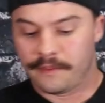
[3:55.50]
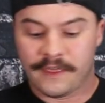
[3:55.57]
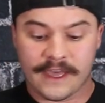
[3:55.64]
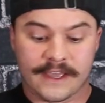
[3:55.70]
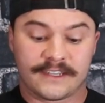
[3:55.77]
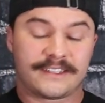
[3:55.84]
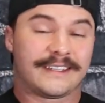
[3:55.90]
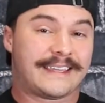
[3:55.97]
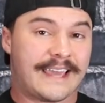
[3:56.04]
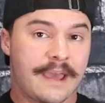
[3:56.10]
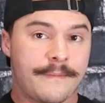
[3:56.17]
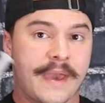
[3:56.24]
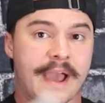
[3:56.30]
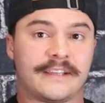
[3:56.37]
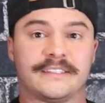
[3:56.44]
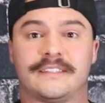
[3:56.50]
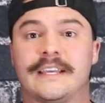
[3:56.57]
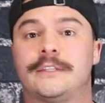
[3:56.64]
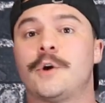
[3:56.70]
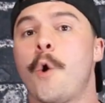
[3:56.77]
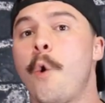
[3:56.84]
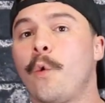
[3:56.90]
this, Chemex, is
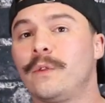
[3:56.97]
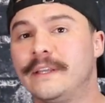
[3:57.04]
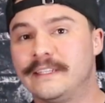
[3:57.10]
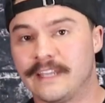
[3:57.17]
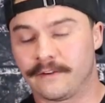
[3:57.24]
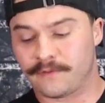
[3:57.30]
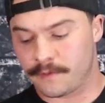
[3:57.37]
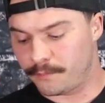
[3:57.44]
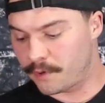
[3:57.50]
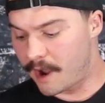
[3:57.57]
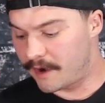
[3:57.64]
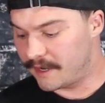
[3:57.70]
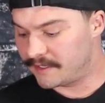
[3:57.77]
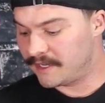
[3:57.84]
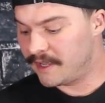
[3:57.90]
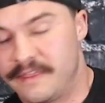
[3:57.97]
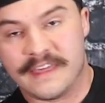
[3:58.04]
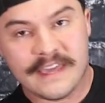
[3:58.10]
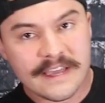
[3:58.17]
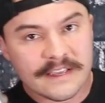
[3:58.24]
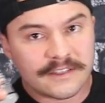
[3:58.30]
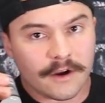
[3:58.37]
a totally different product.
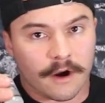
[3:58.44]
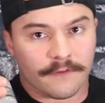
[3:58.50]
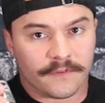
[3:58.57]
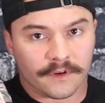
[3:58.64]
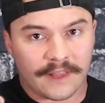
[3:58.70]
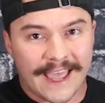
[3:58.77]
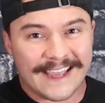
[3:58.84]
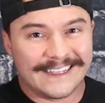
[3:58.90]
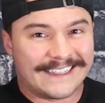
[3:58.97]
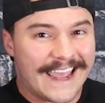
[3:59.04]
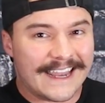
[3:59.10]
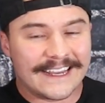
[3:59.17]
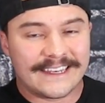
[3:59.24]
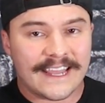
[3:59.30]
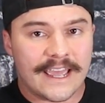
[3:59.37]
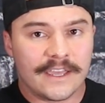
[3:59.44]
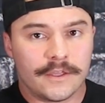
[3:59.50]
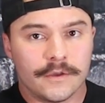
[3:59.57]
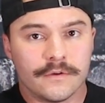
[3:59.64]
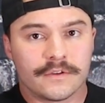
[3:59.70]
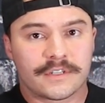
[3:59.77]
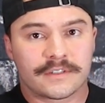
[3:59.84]
These are for like day-to-day
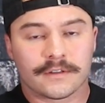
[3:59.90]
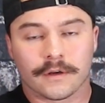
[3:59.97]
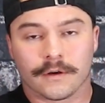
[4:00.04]
use